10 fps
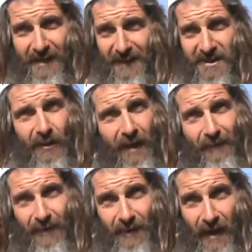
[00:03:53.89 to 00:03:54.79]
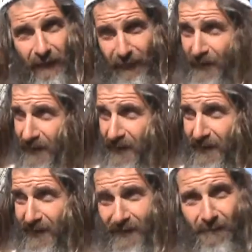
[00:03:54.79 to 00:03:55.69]
they still have enough
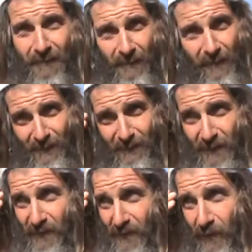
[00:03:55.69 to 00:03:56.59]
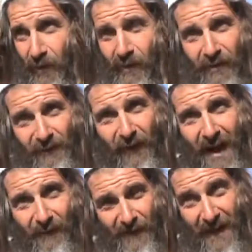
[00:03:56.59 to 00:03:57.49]
moral fiber.